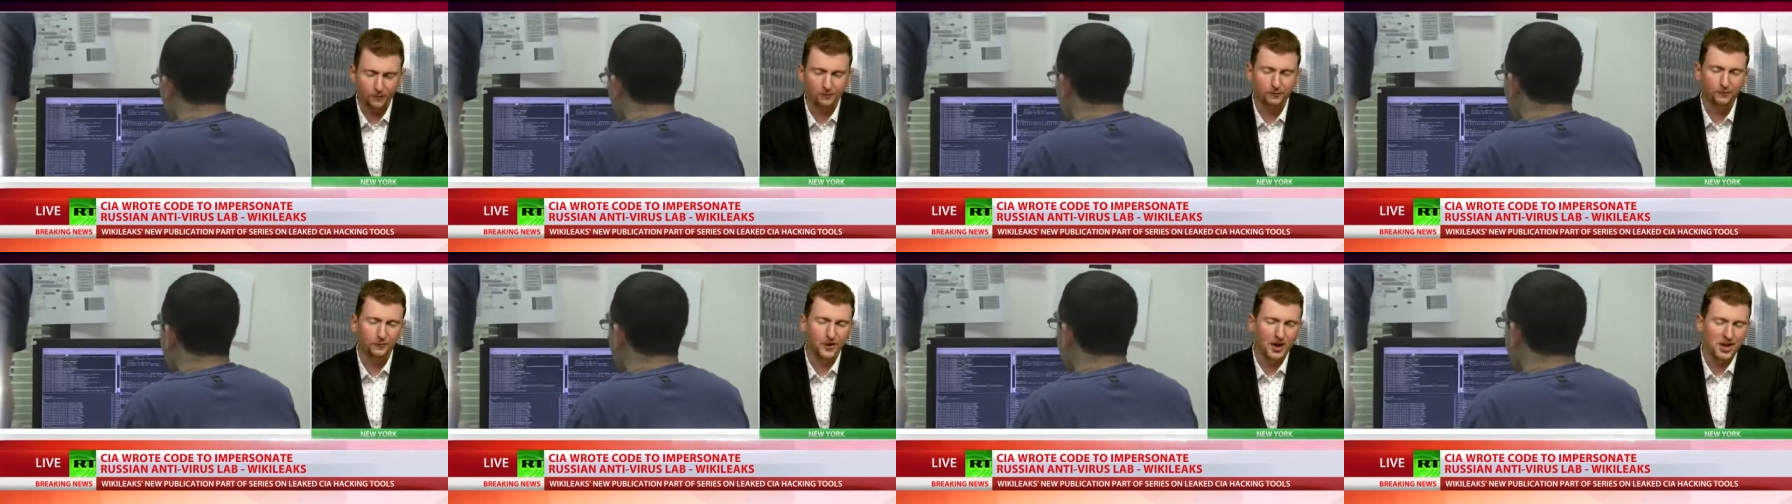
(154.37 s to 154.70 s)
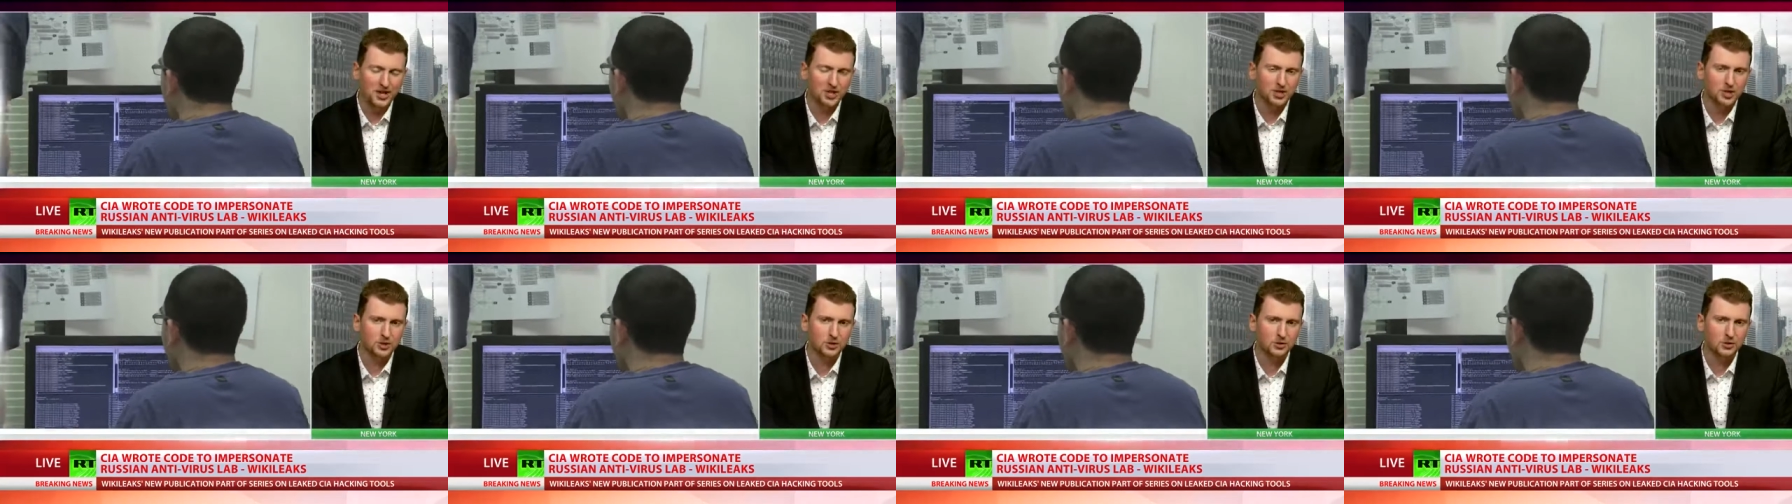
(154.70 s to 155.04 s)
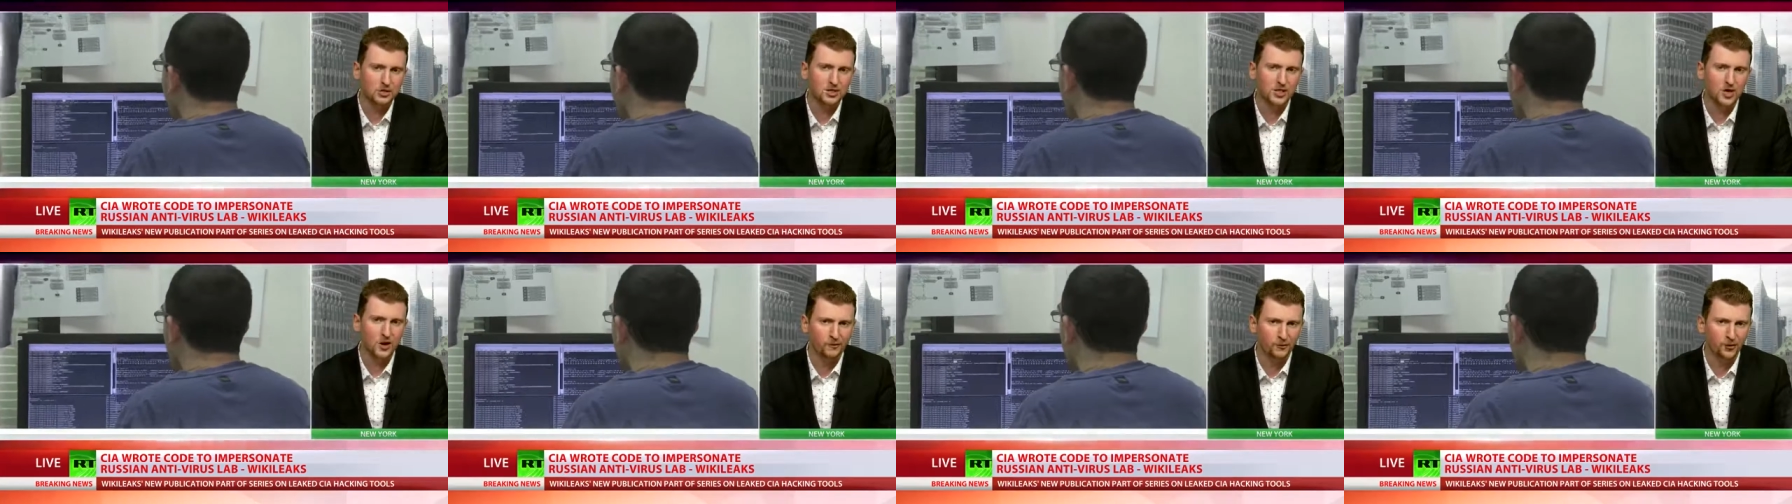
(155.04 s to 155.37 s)
a, fake
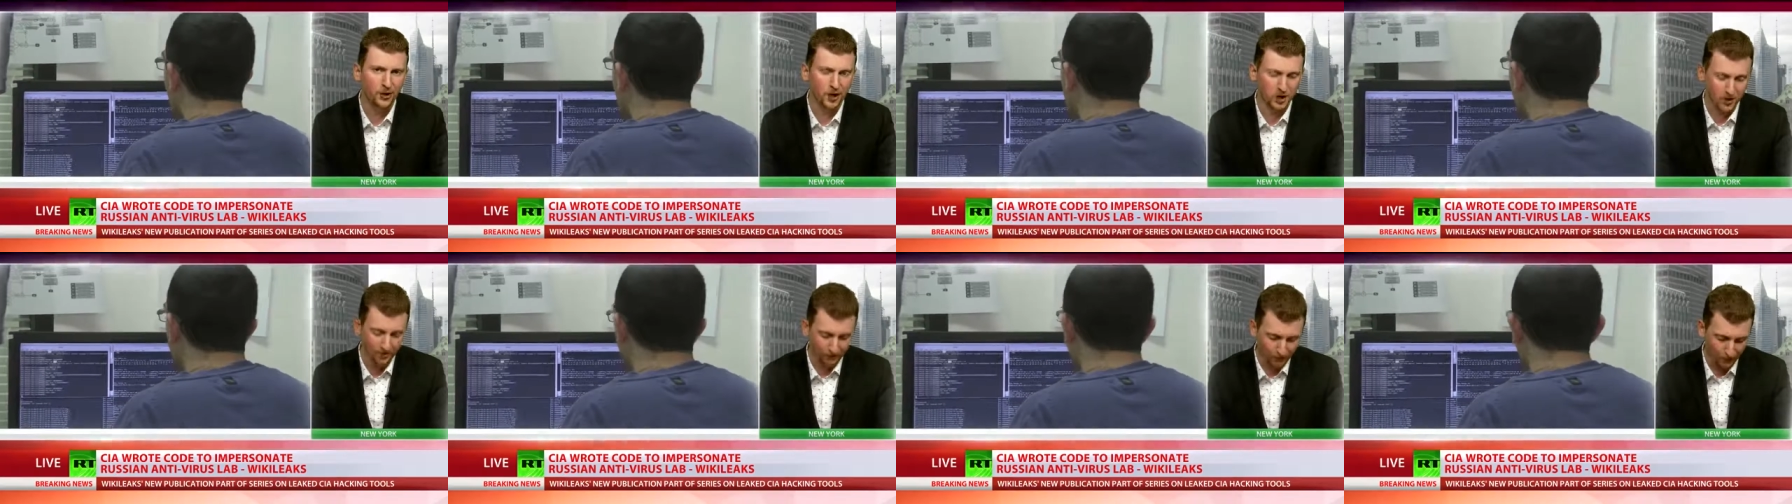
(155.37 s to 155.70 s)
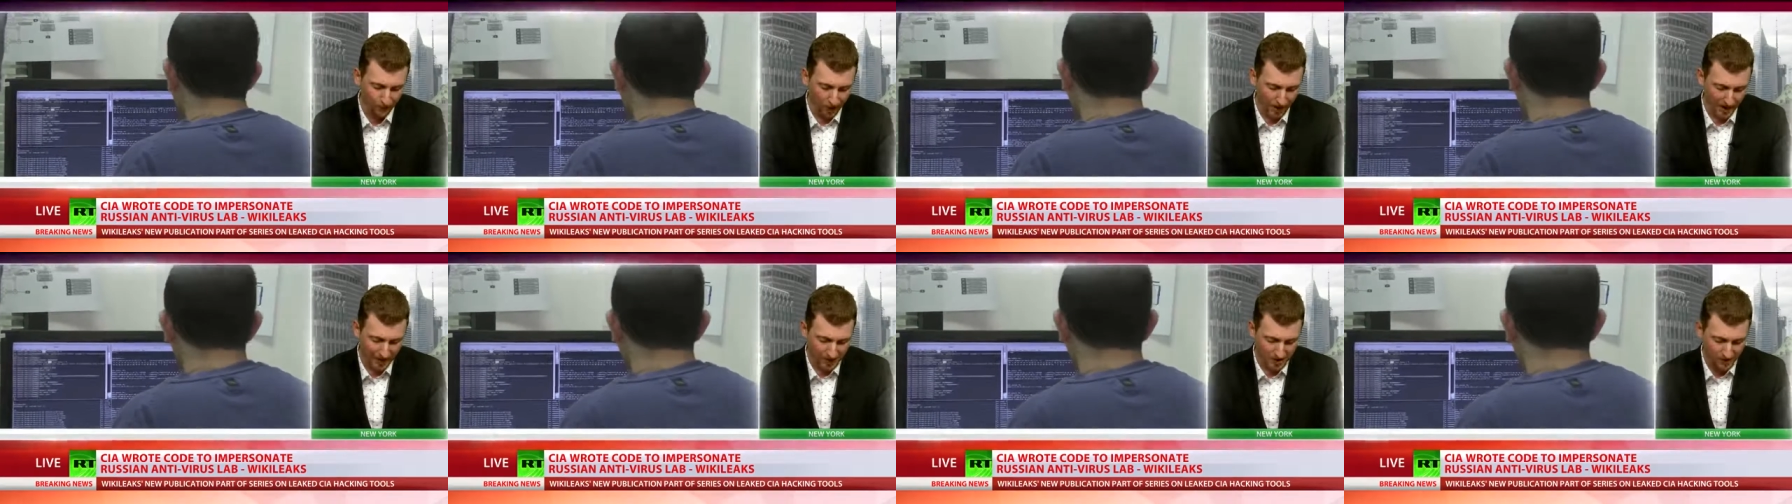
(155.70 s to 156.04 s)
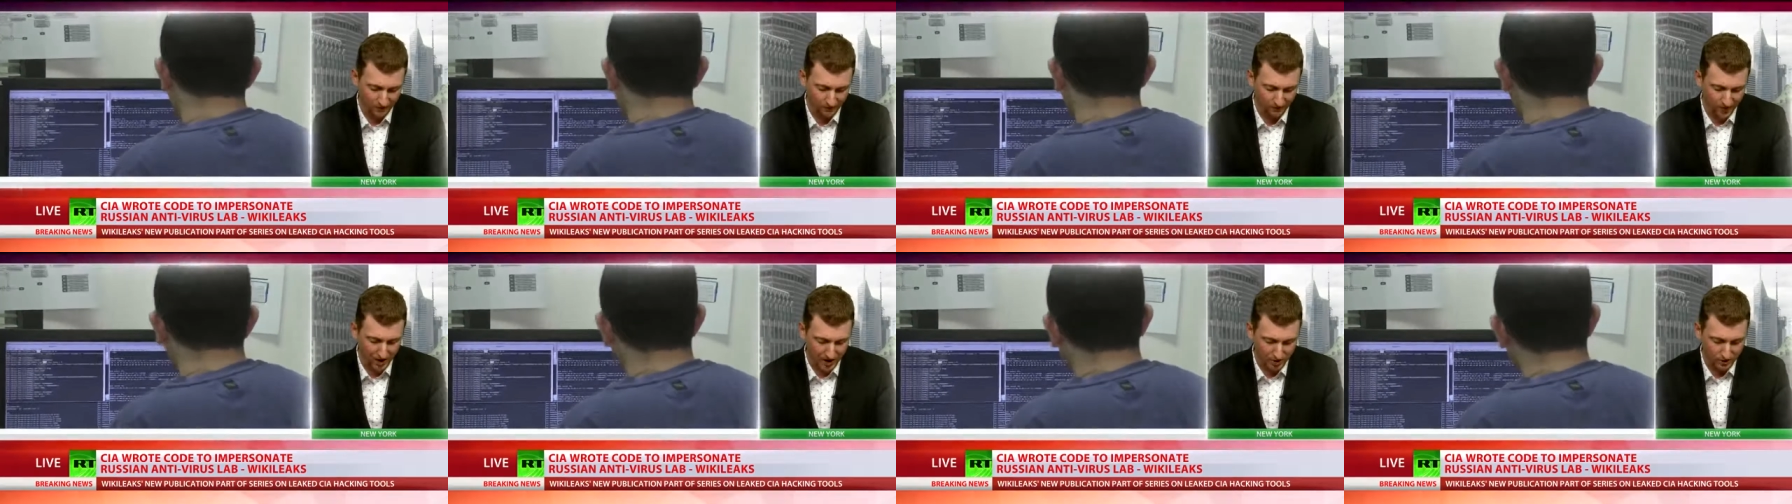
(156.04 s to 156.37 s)
certificate for
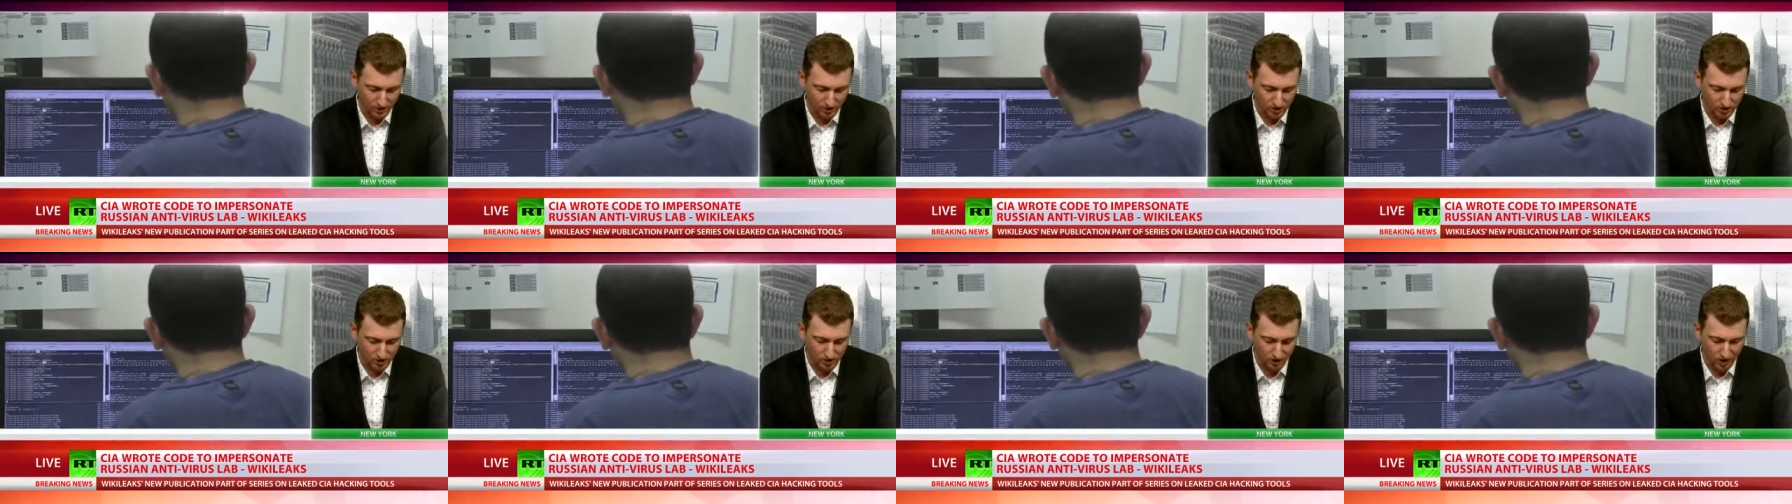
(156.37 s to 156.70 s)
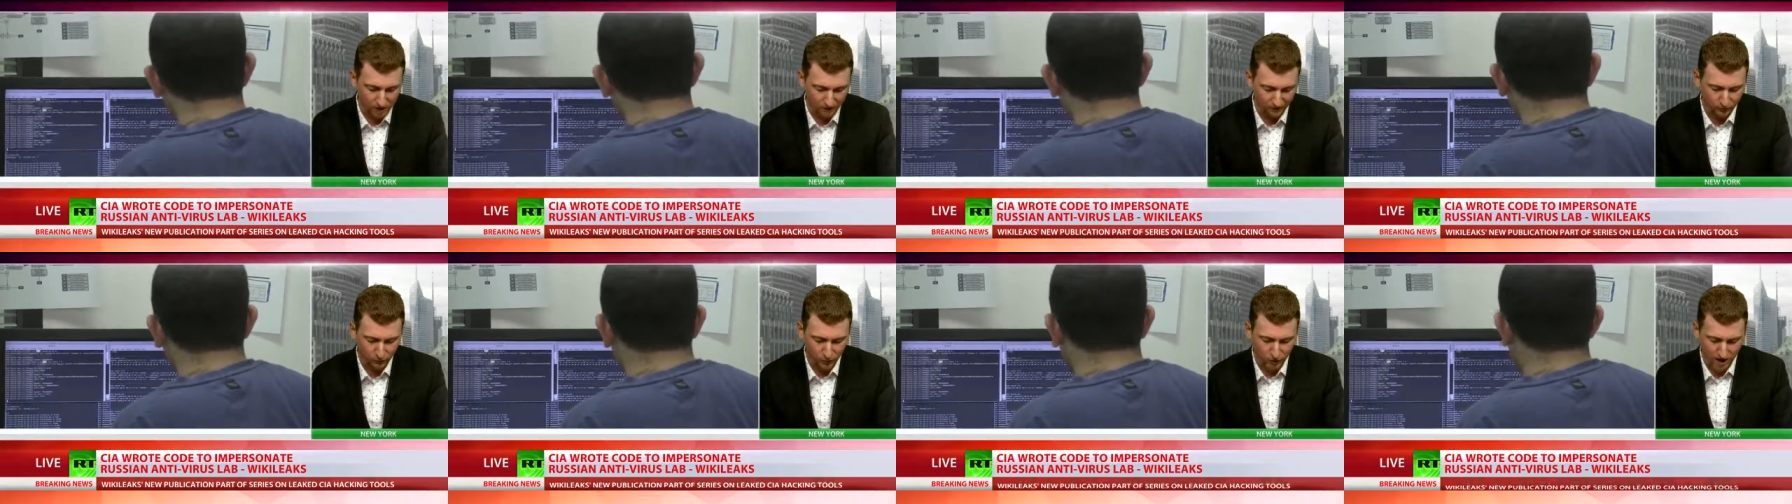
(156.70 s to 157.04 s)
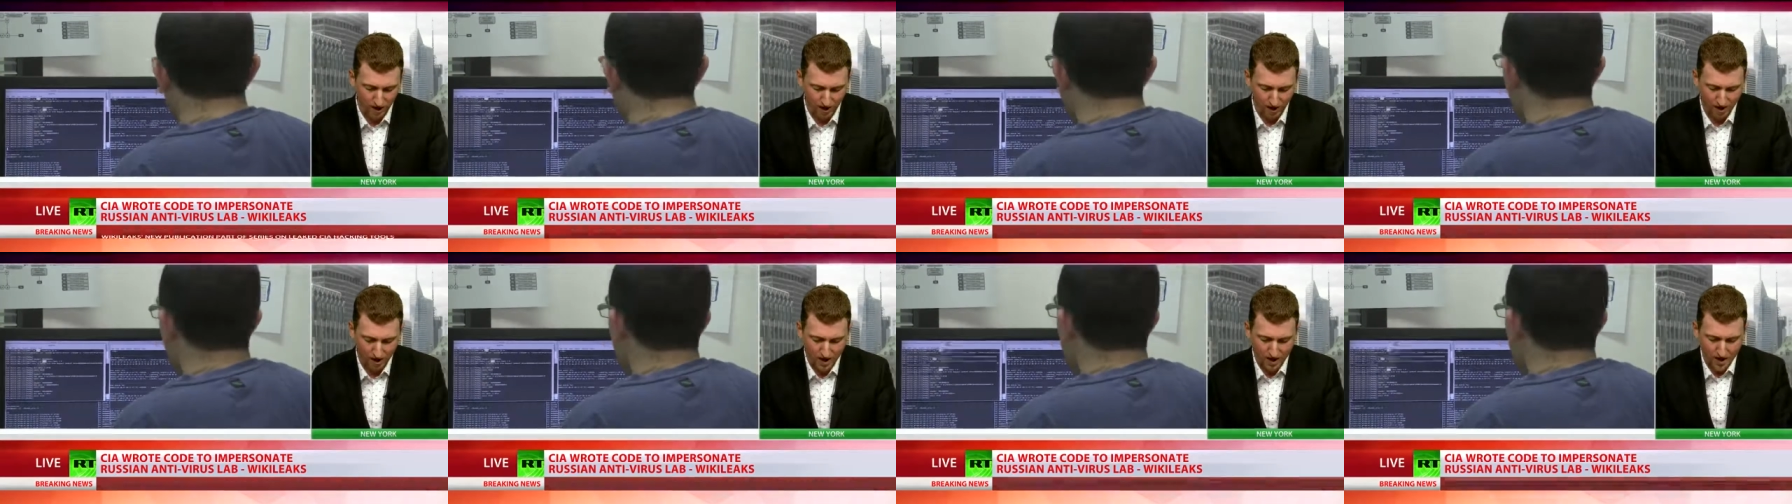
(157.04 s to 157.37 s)
antivirus
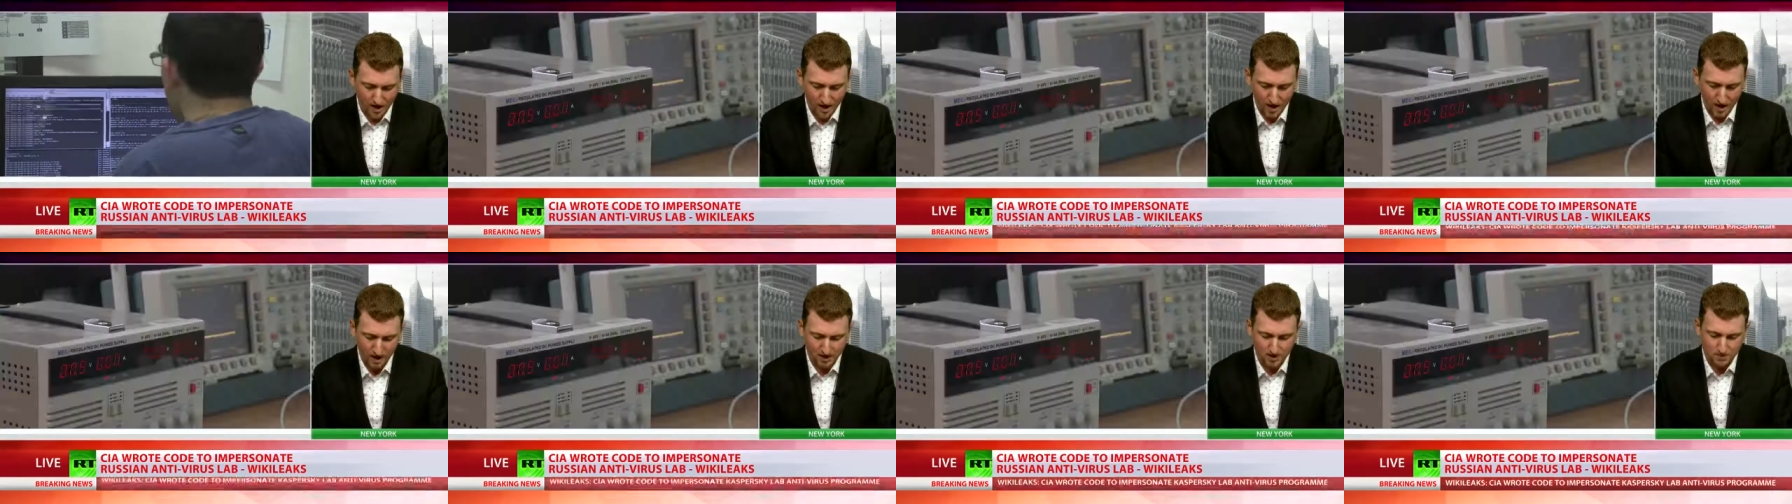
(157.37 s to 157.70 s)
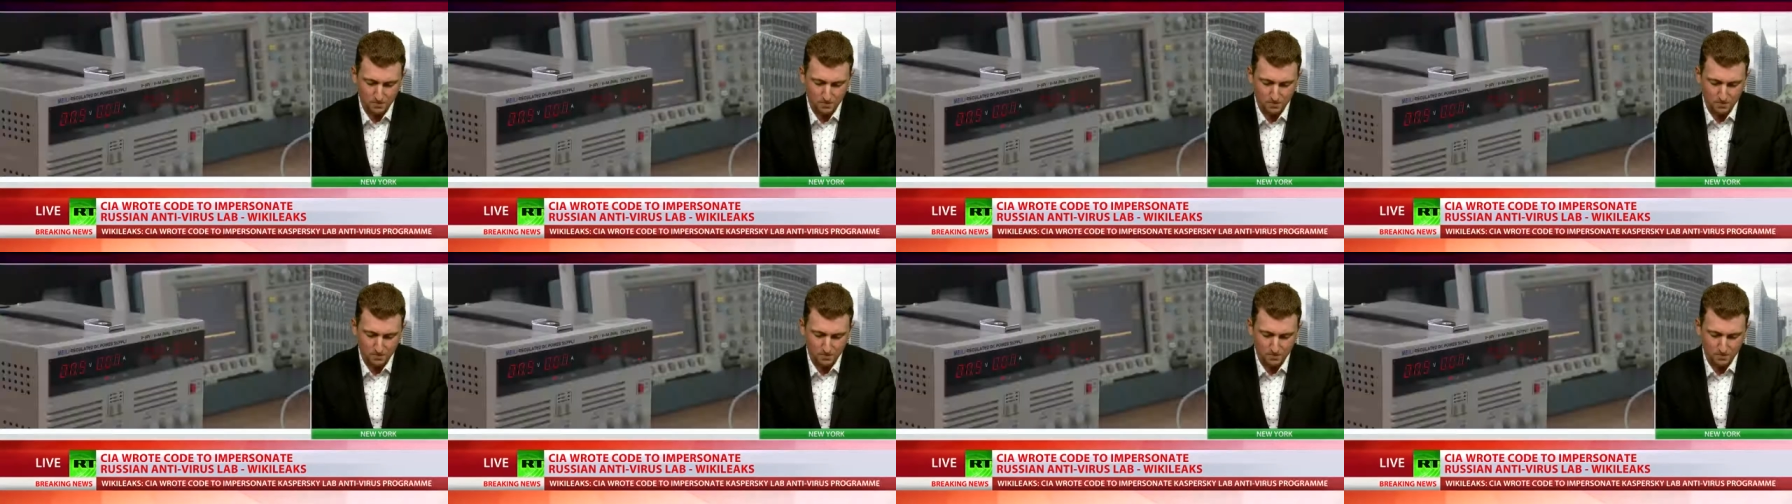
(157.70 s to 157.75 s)
software uh,